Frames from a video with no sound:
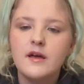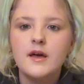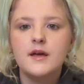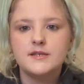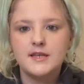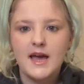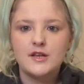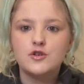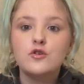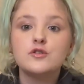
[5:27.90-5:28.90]
So
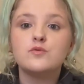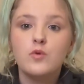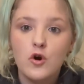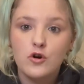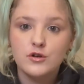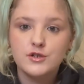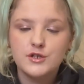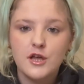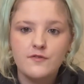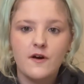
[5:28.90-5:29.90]
yeah, touch wood,
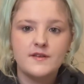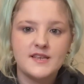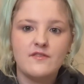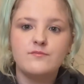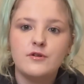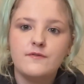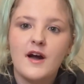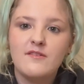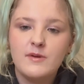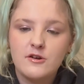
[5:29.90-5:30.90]
so far the
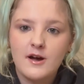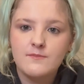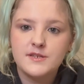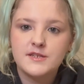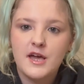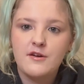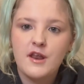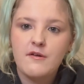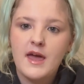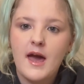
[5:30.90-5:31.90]
7.5 milligrams is going
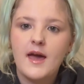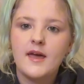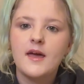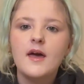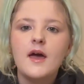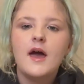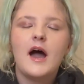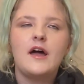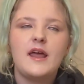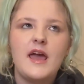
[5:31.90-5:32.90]
okay.
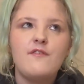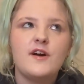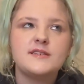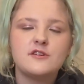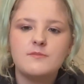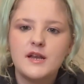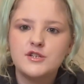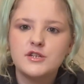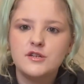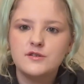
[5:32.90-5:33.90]
And if I still
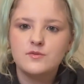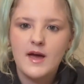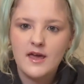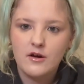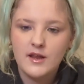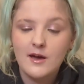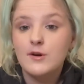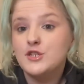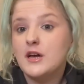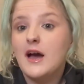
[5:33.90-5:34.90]
manage to lose weight on it,
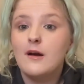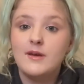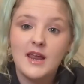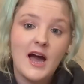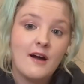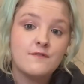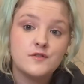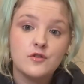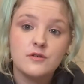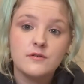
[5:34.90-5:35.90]
which I have
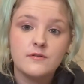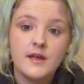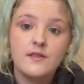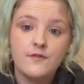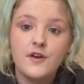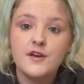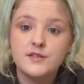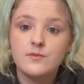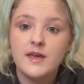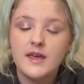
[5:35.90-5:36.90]
done in the
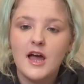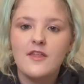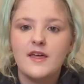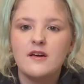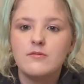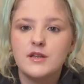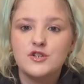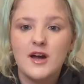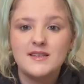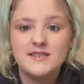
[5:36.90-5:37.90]
first week, I think I'm going to
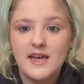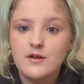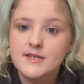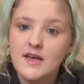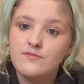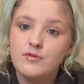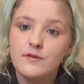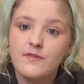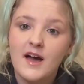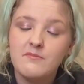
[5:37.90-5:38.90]
try and stay on
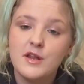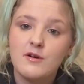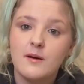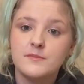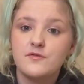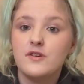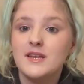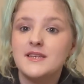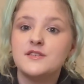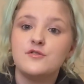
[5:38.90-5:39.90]
7.5 milligrams for at
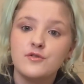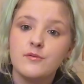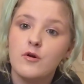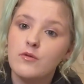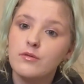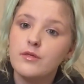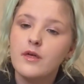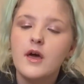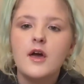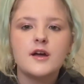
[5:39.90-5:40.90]
least another month.
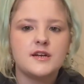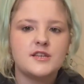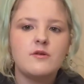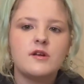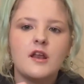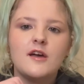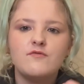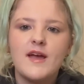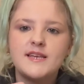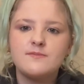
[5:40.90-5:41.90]
Because I don't want to
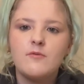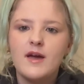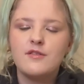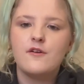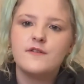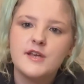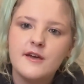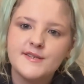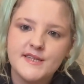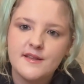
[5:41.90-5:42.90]
like race my way through the
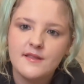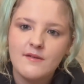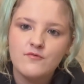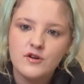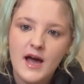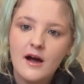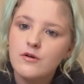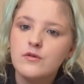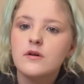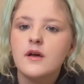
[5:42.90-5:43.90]
doses and then run
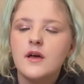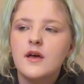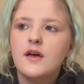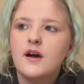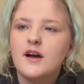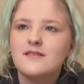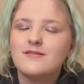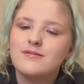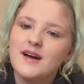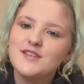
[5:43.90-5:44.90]
out.
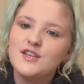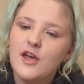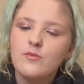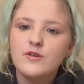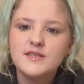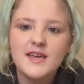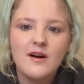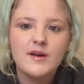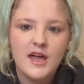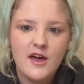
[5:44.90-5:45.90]
I don't know, we'll see
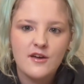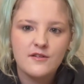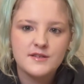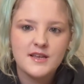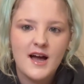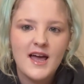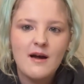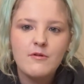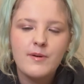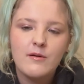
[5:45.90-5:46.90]
how it goes. Like, I
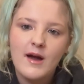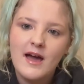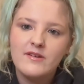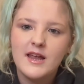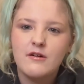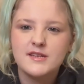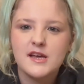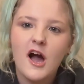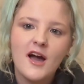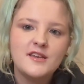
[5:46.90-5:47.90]
am a bit wary now because I
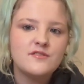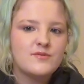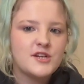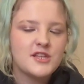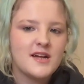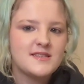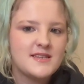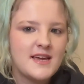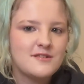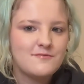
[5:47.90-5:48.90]
kind of wish that I'd
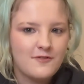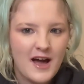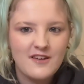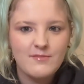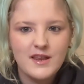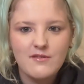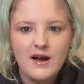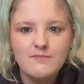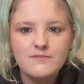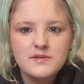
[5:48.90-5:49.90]
stayed on 5
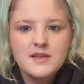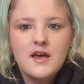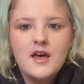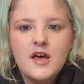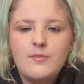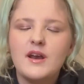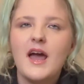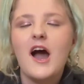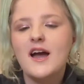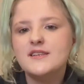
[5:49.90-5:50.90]
milligrams. But like,
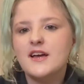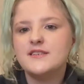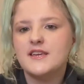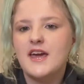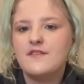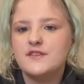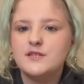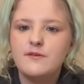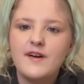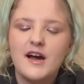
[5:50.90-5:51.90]
hindsight's a gift, and
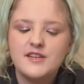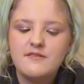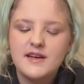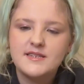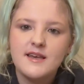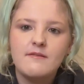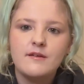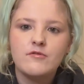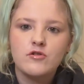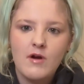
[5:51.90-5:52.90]
to be fair, I don't necessarily
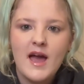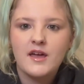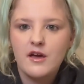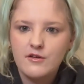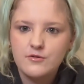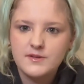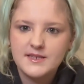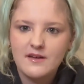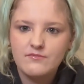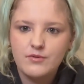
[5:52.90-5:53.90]
regret going up to
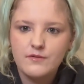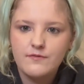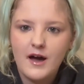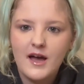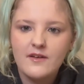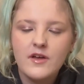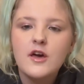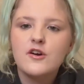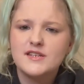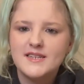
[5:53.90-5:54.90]
7.5
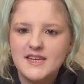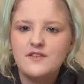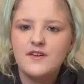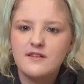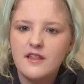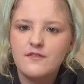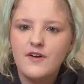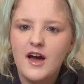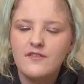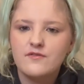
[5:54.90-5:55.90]
because I did feel like the
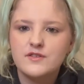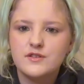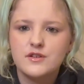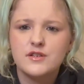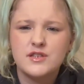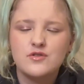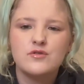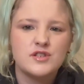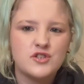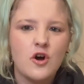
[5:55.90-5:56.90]
5 sort
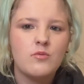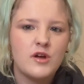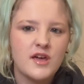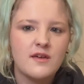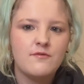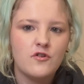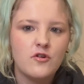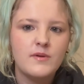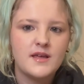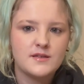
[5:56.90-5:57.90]
of stopped working
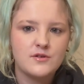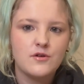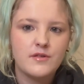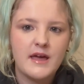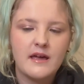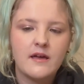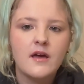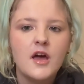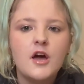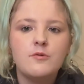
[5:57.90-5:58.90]
for me, sort of thing.
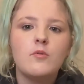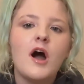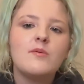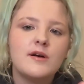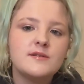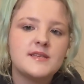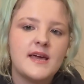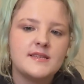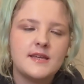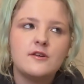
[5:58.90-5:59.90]
But what I will
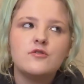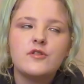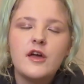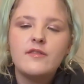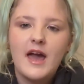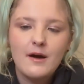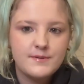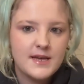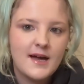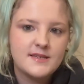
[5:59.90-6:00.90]
say is, although the
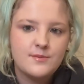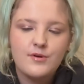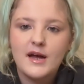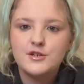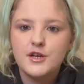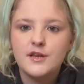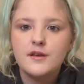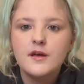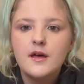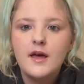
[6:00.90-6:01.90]
appetite
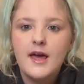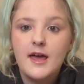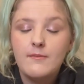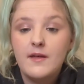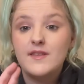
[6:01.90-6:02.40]
suppression in the